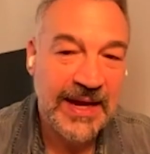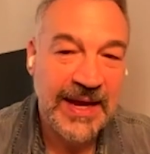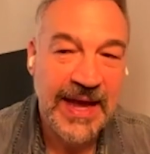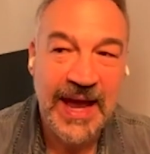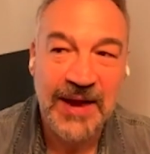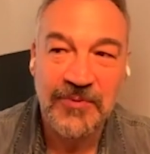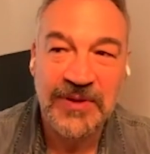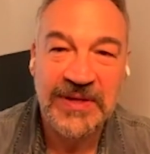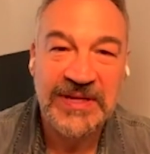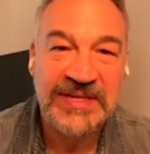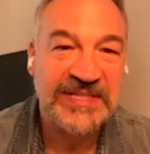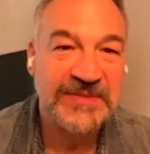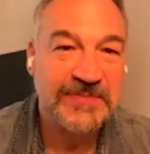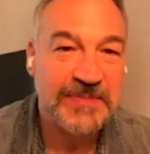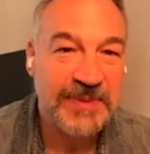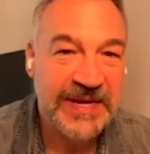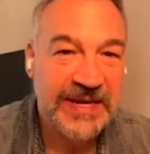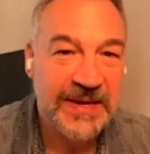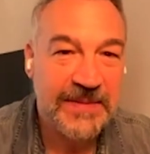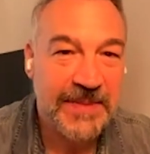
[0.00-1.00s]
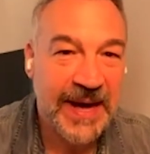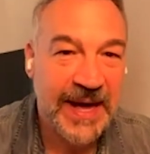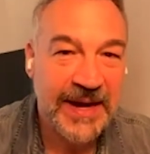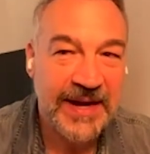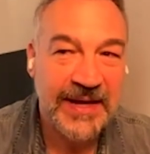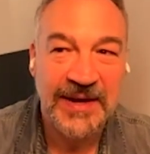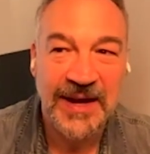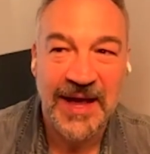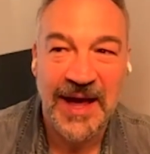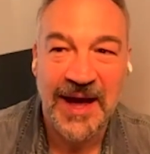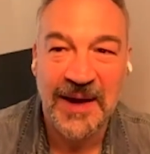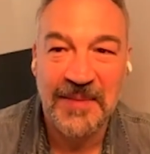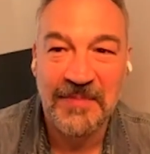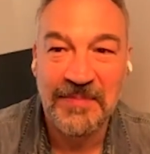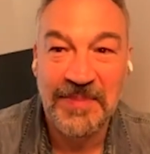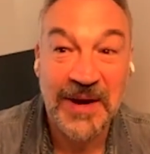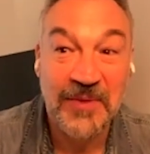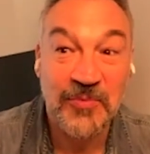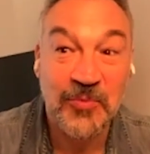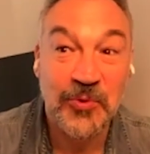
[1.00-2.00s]
I can't really speak about it,
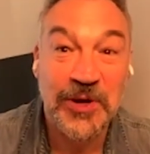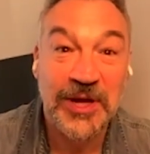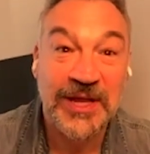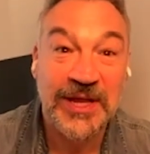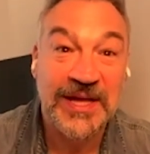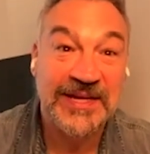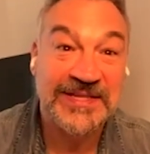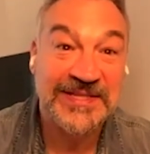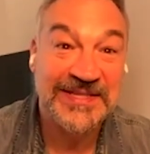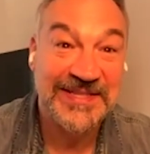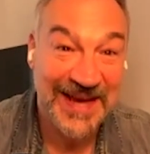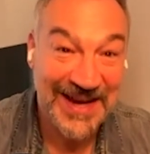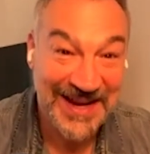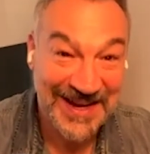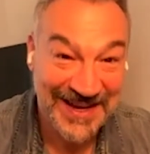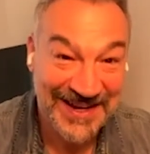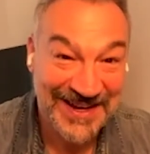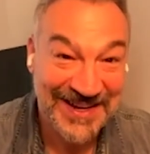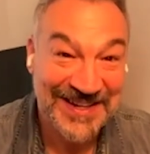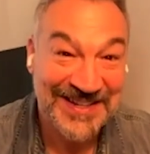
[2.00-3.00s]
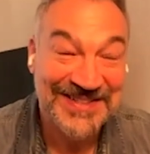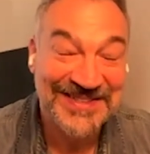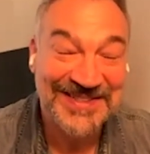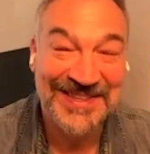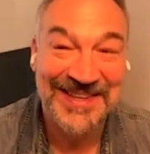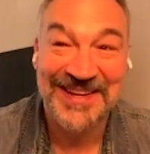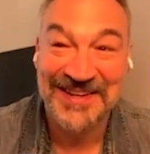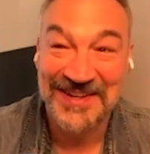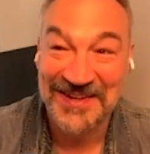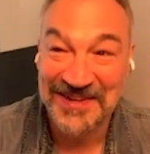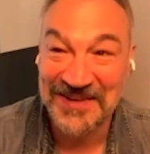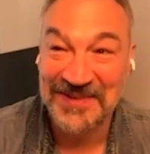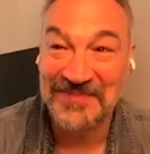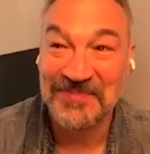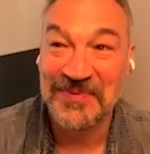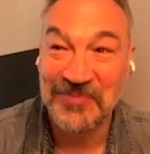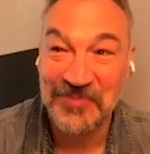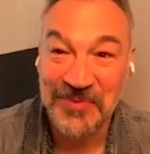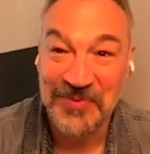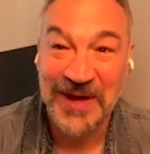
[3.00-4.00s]
but I'm really excited
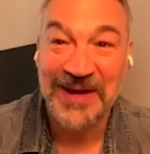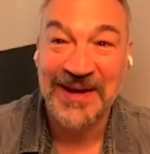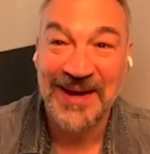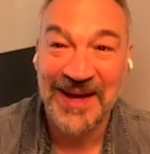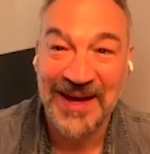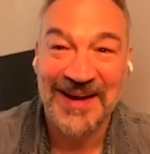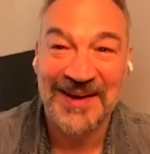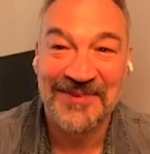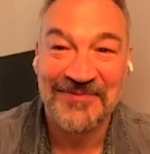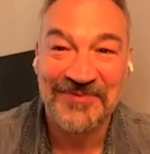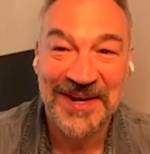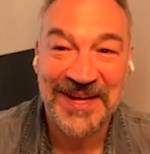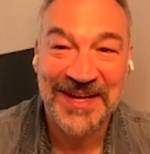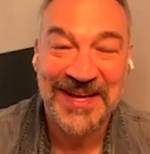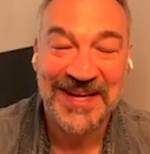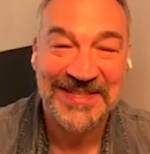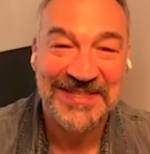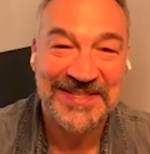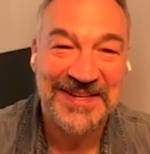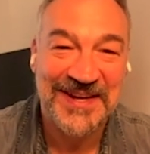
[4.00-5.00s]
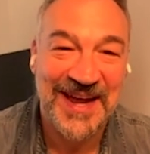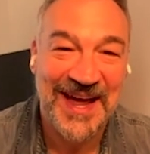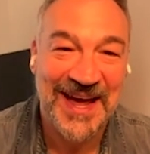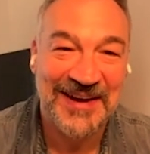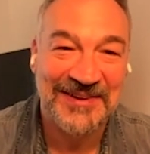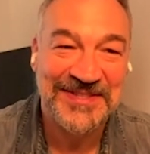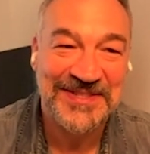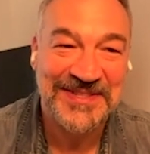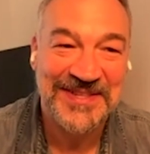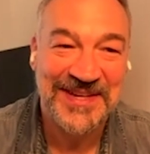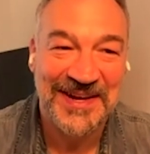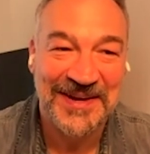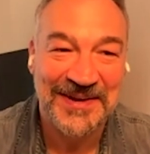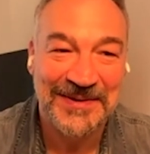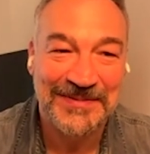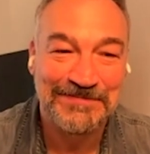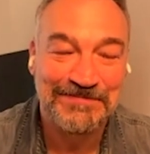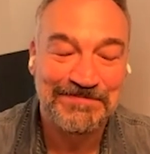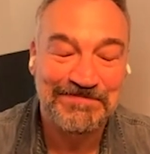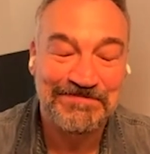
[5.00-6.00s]
when it gets announced.
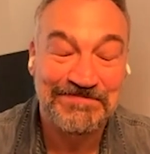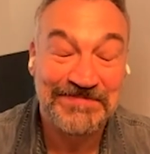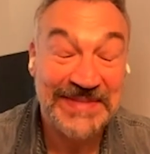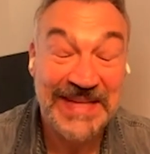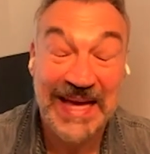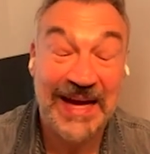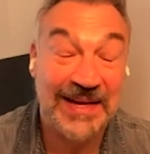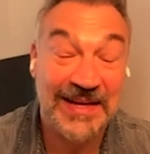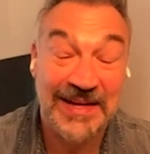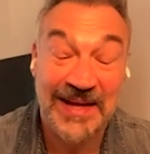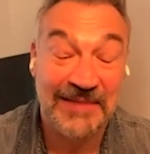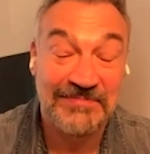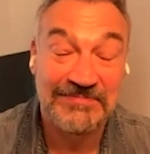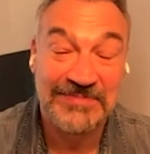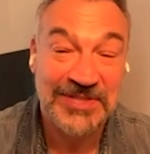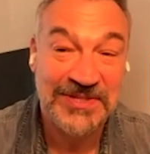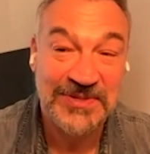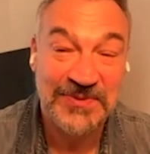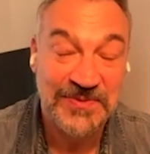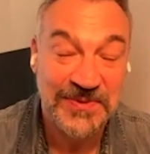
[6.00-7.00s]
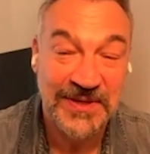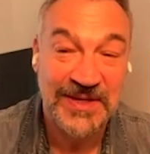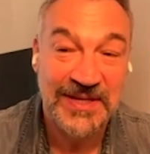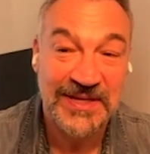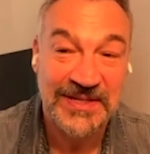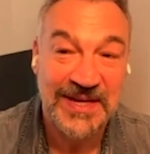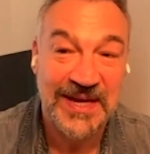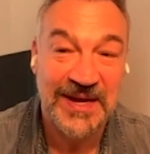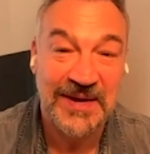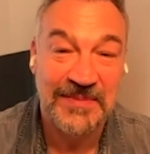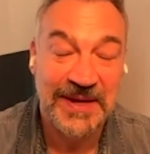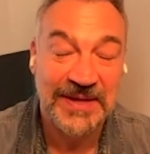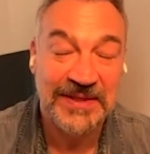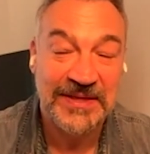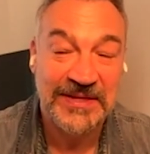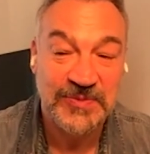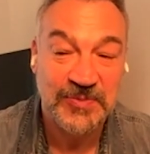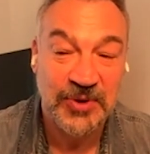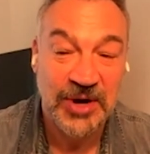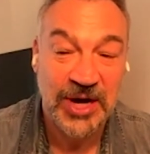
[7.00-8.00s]
I'm just really excited
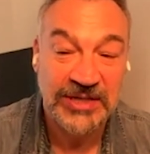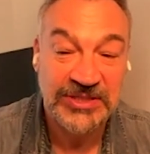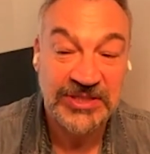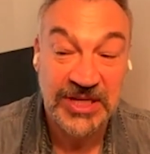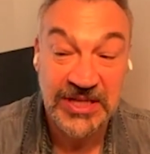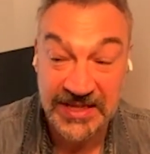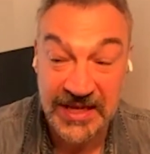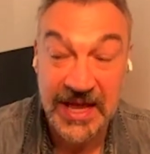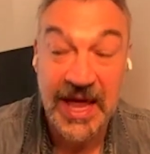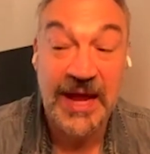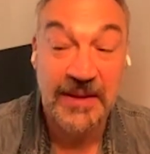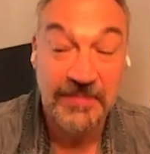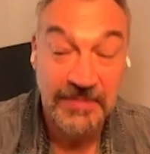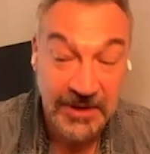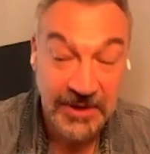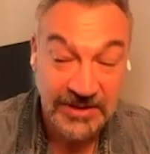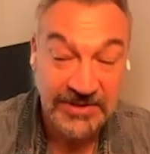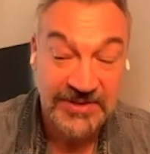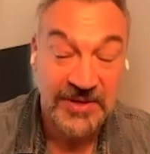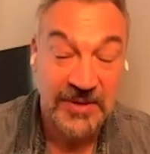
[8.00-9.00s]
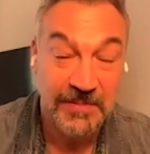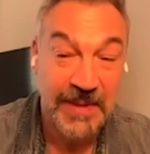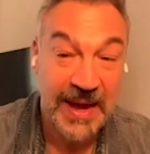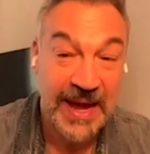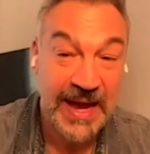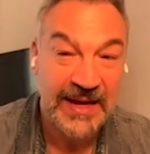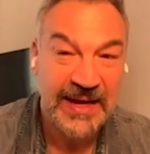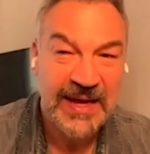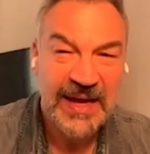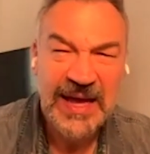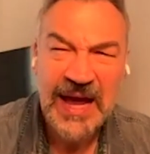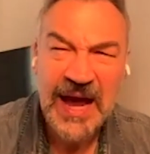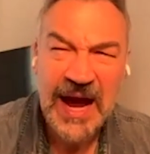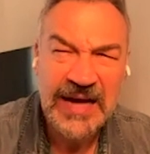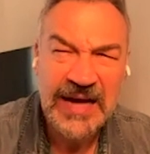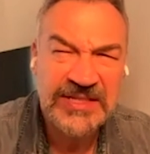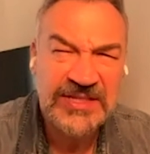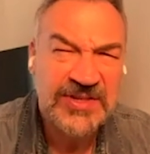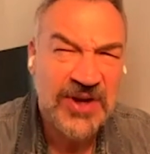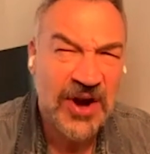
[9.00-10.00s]
about this project, and I'm here till May.
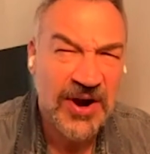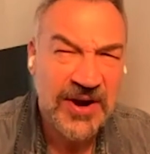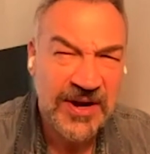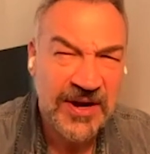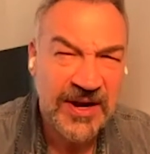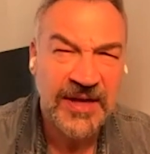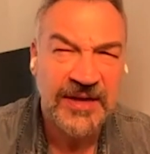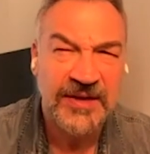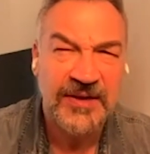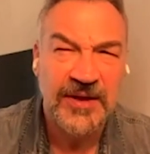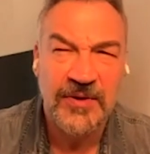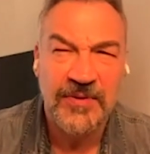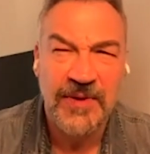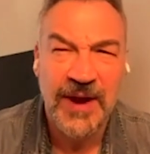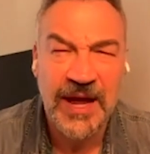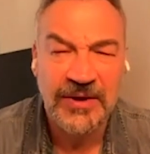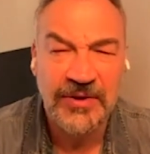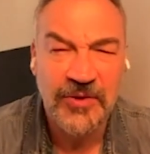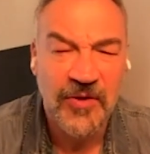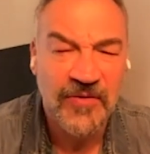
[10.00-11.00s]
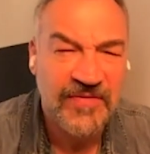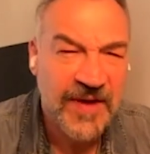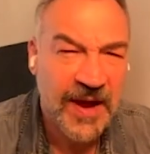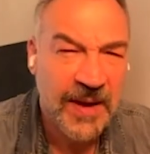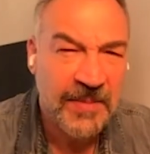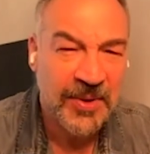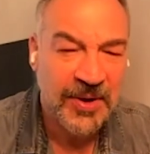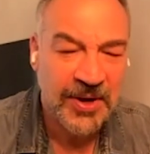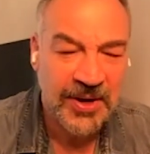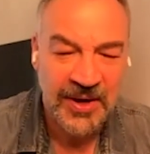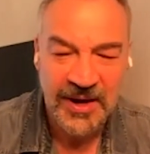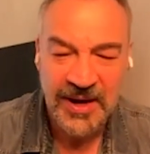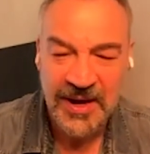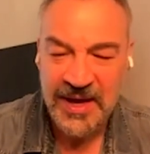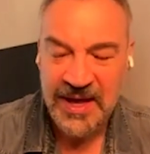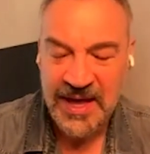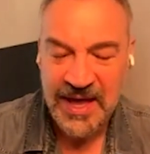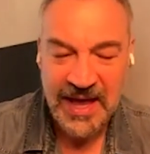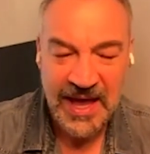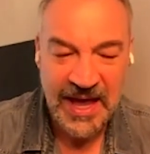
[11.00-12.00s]
I started it in around November,
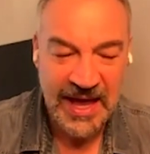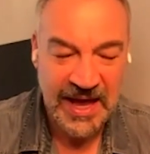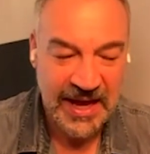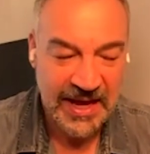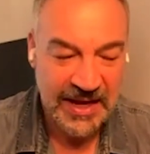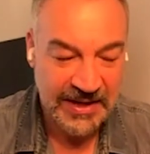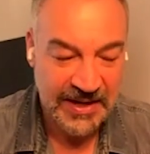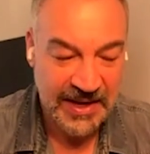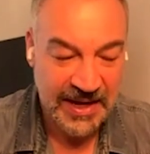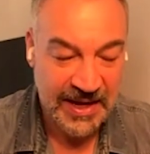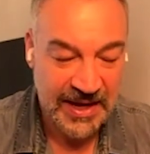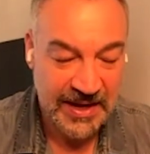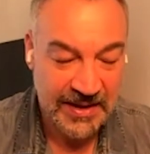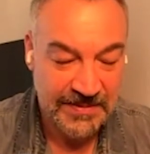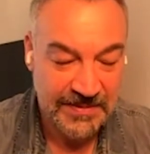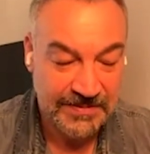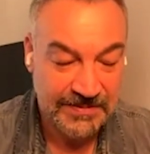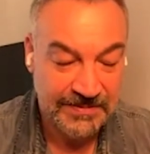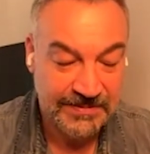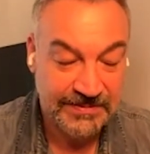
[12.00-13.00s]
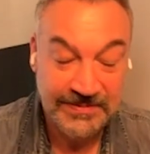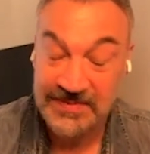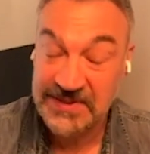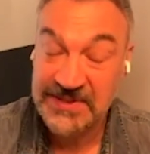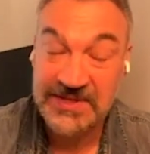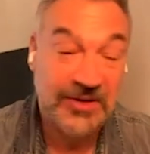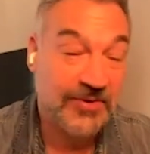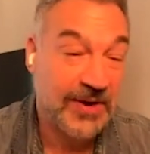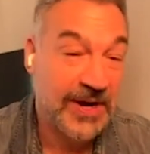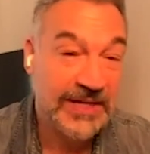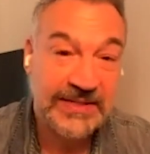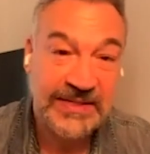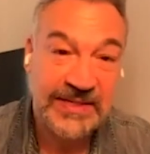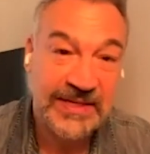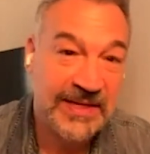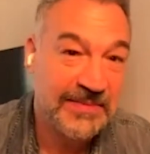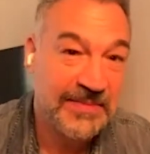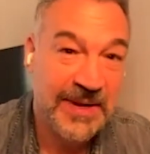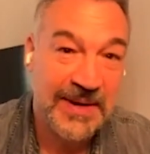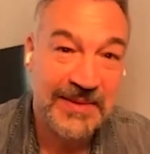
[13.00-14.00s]
and it's a great
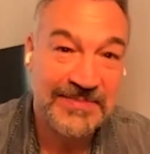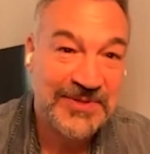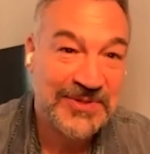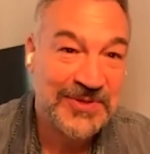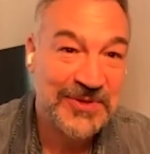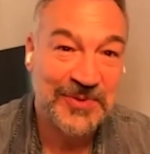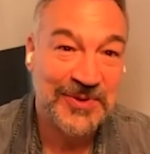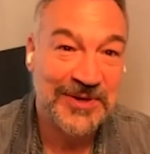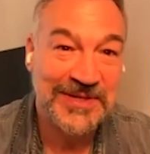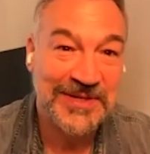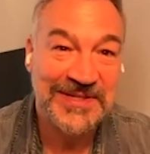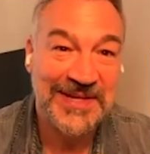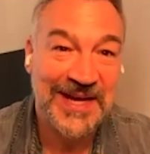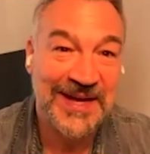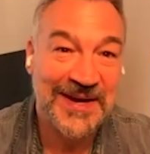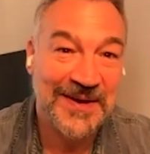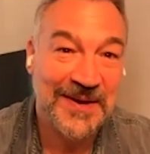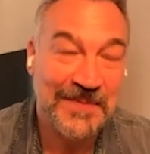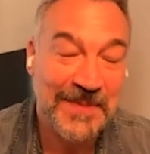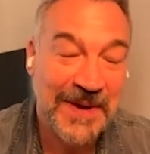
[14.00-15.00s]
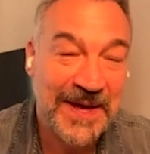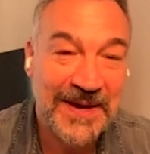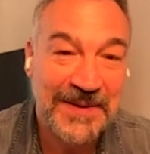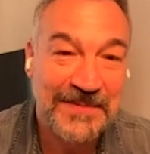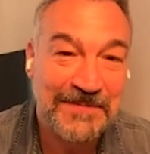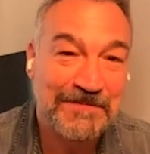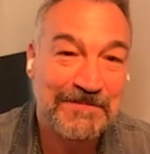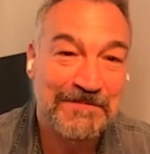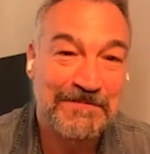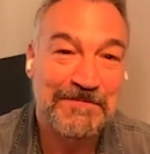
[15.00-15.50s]
team, and I'm super excited about it.